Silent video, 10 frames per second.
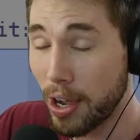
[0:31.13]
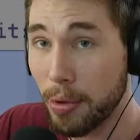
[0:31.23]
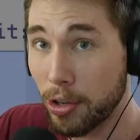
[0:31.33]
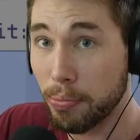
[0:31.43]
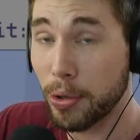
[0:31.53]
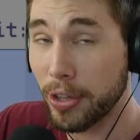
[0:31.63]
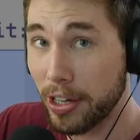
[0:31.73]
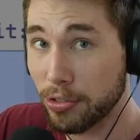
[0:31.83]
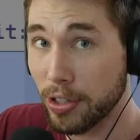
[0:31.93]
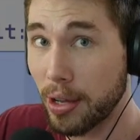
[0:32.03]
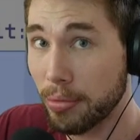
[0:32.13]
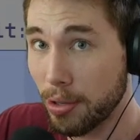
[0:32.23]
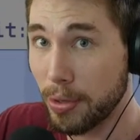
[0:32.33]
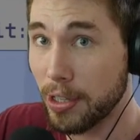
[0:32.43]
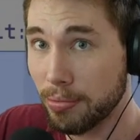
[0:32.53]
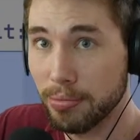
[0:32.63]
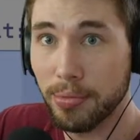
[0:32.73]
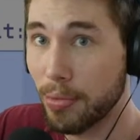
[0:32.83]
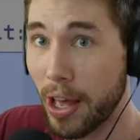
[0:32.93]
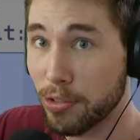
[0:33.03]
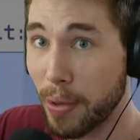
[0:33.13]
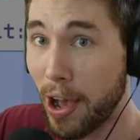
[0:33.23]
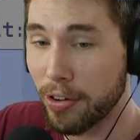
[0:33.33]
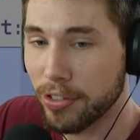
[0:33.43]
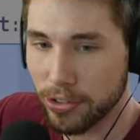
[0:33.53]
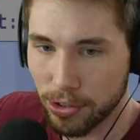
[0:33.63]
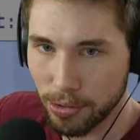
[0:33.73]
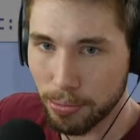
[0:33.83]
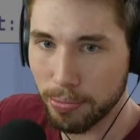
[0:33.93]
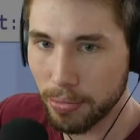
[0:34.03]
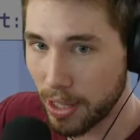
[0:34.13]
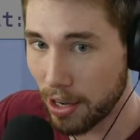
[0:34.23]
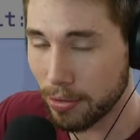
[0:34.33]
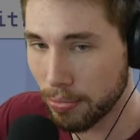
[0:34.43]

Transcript: and you build that drill up to be as powerful as you can get it.